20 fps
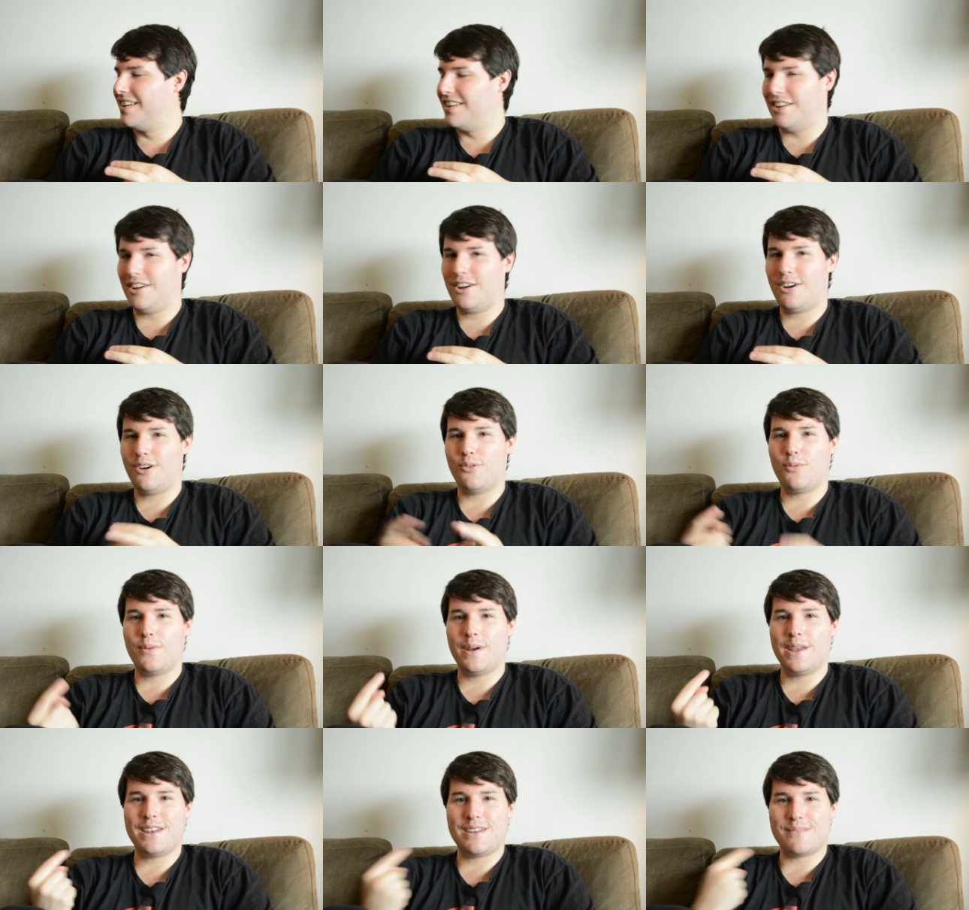
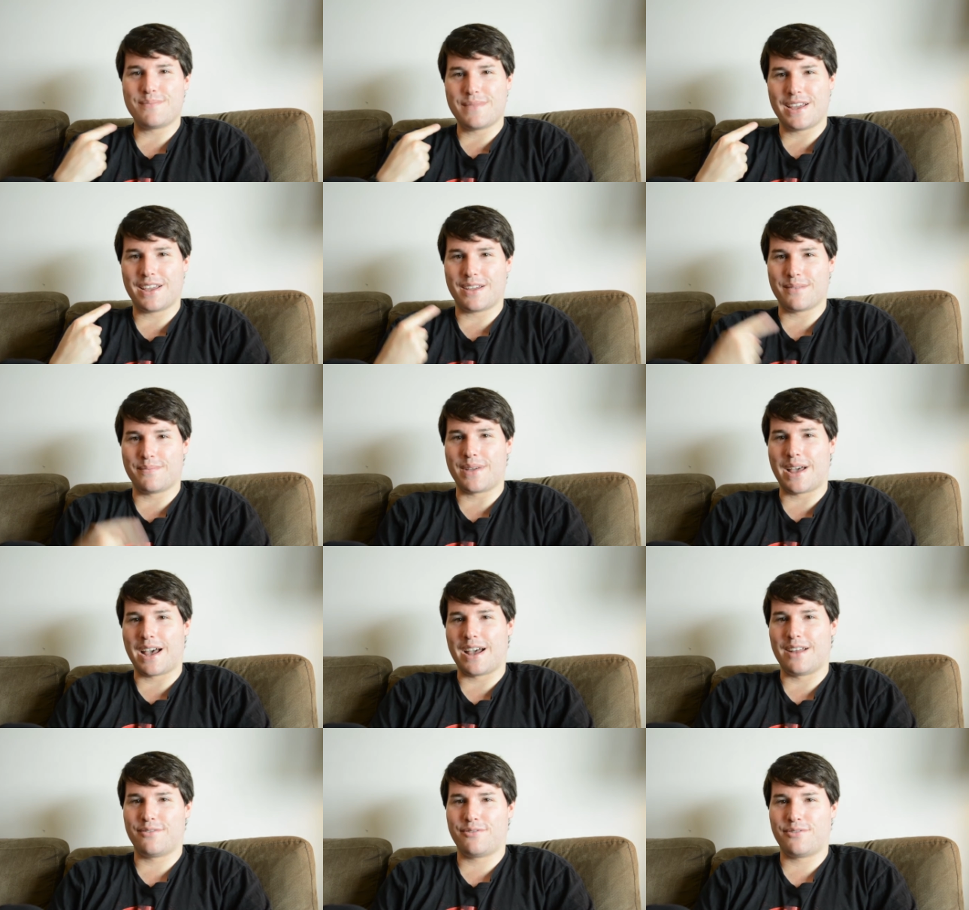no, we didn't make a
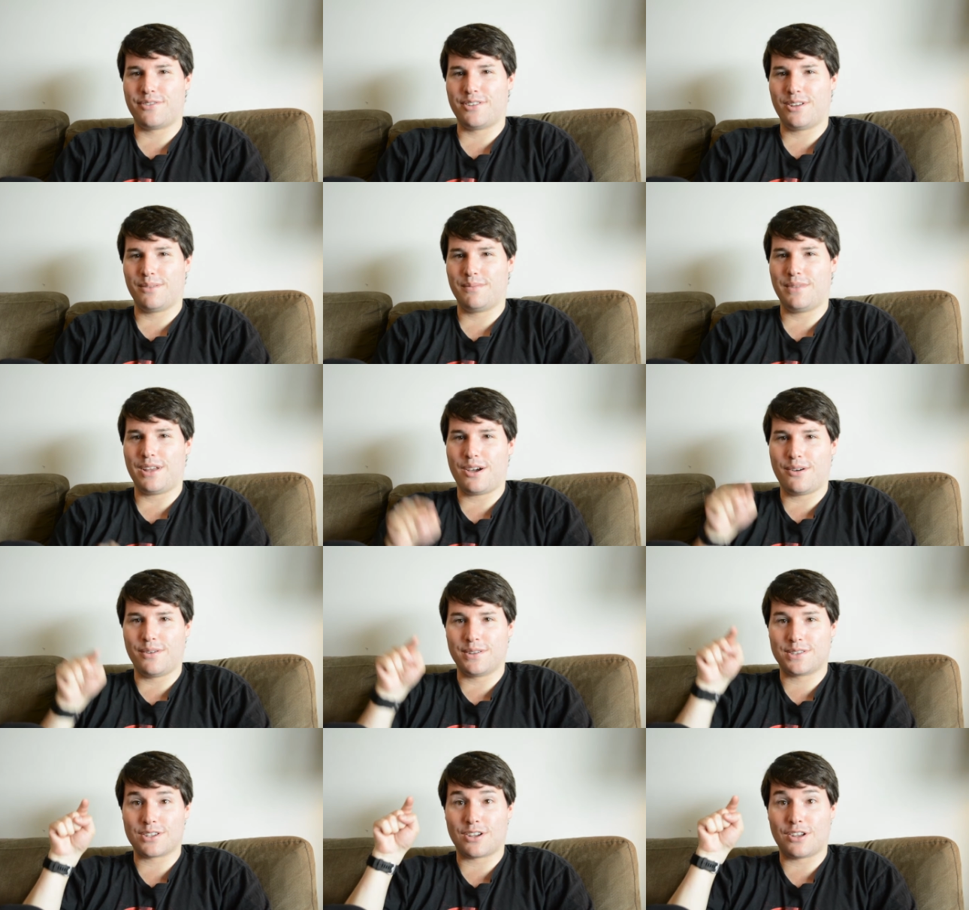bad film.
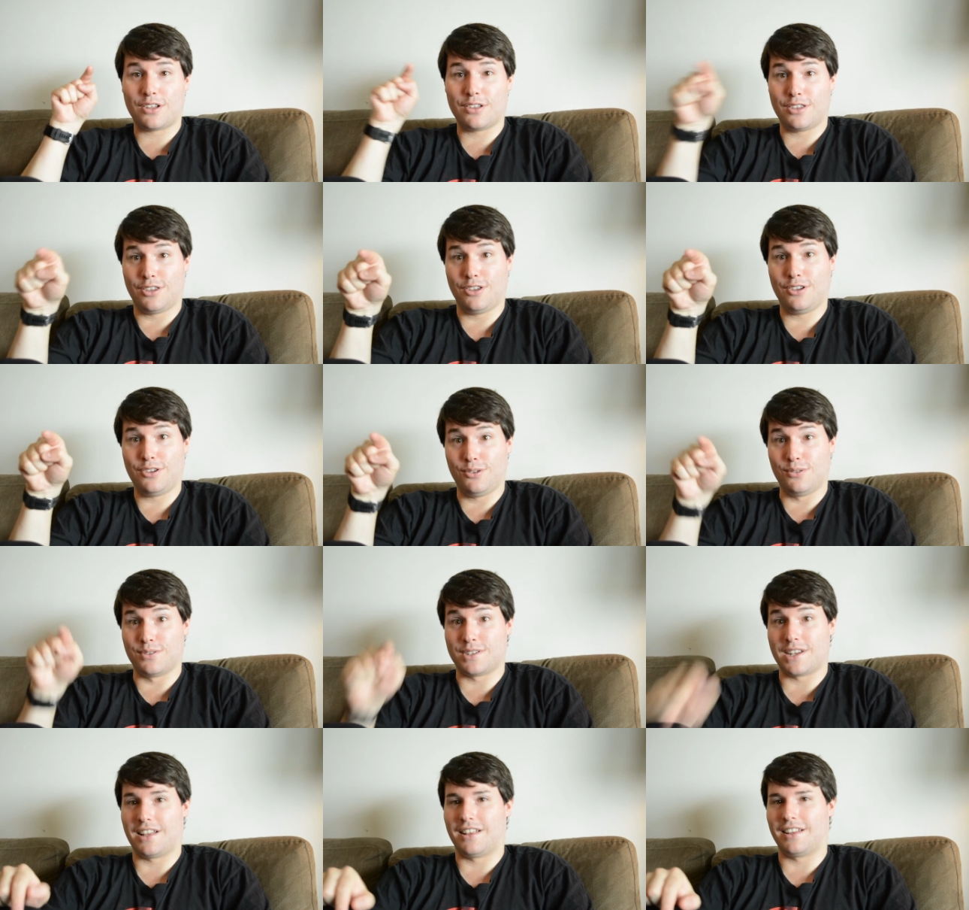No, it's all
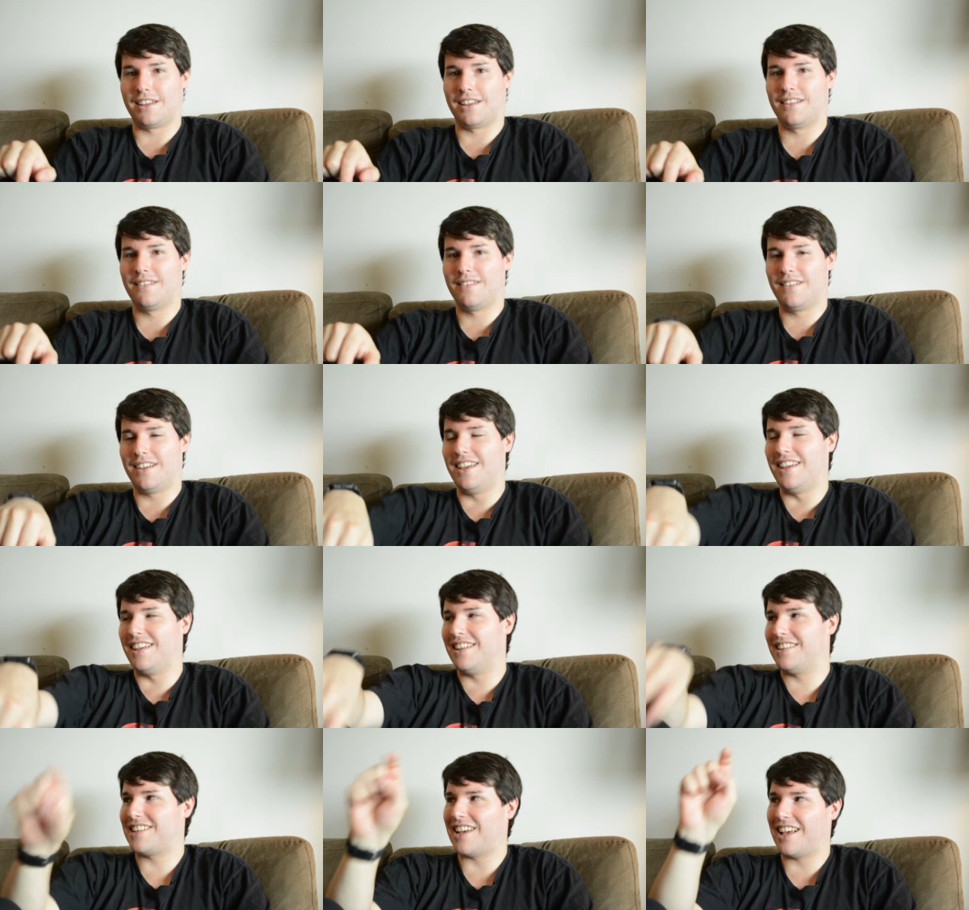you telling
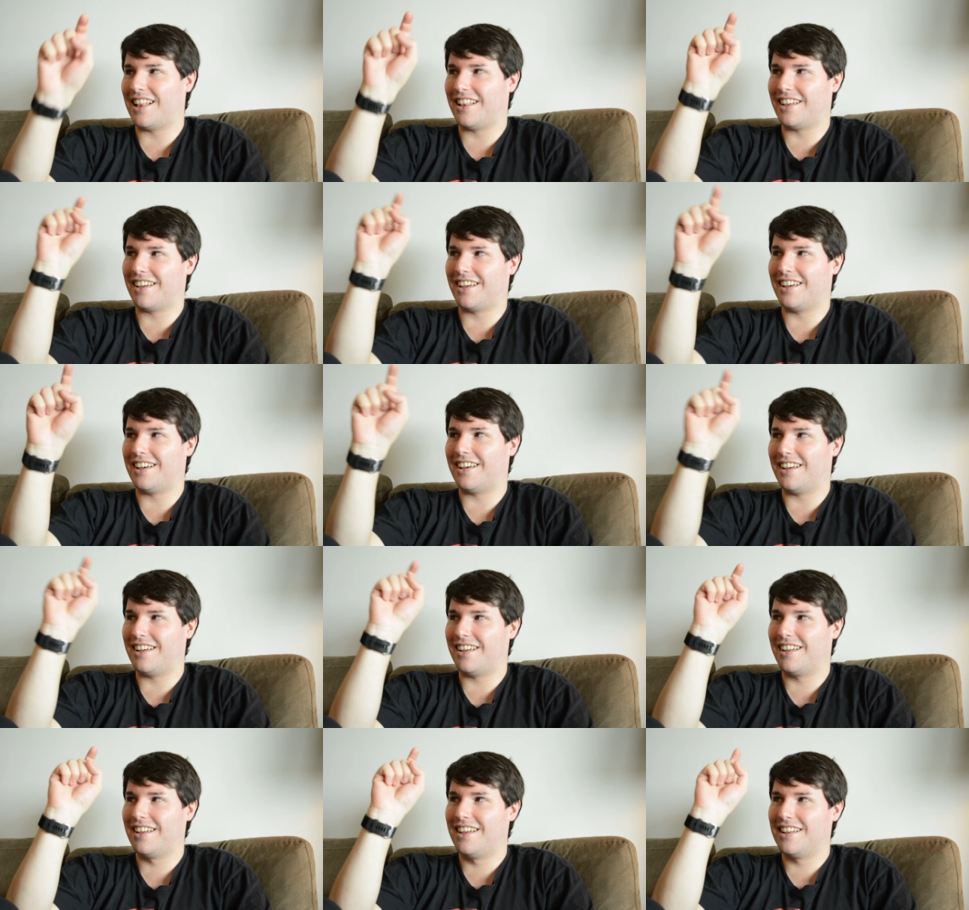
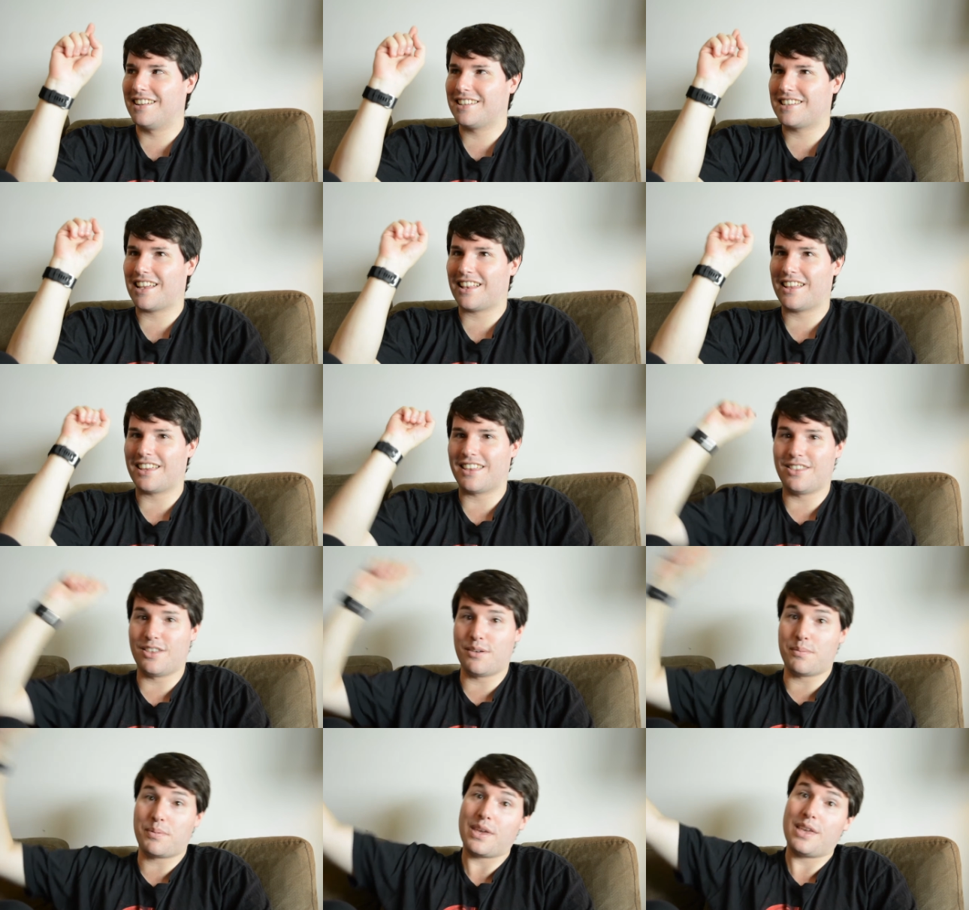
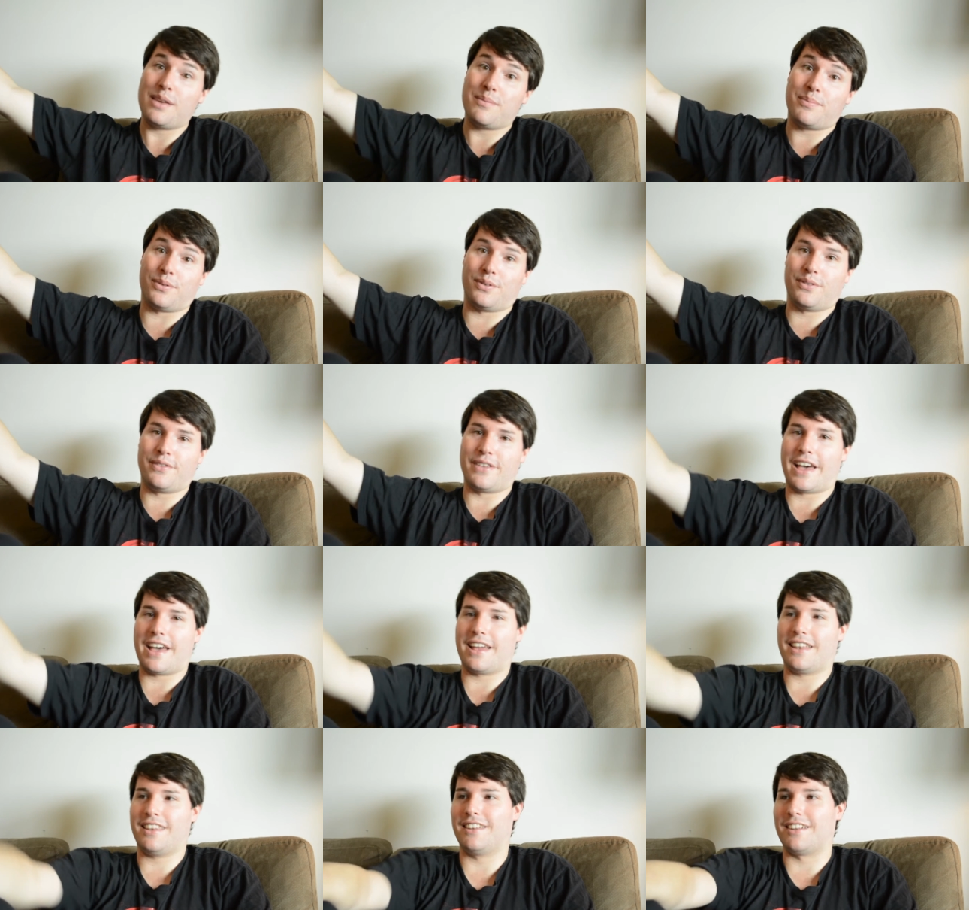the people
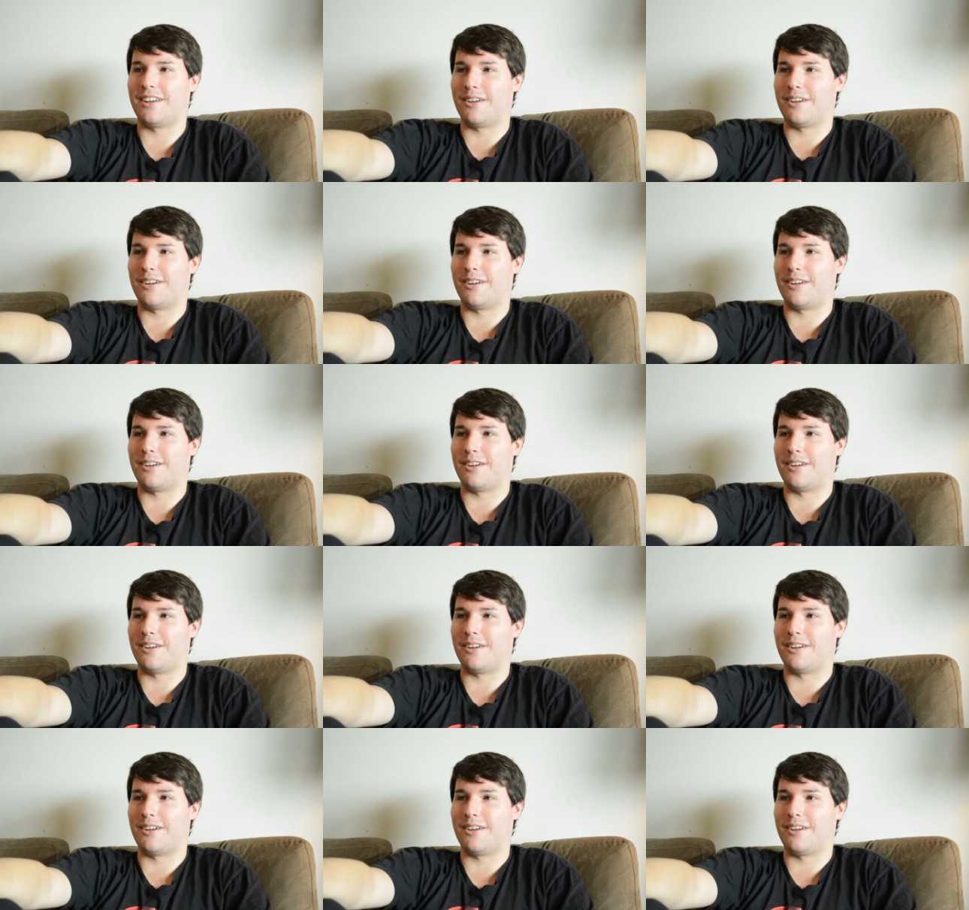that,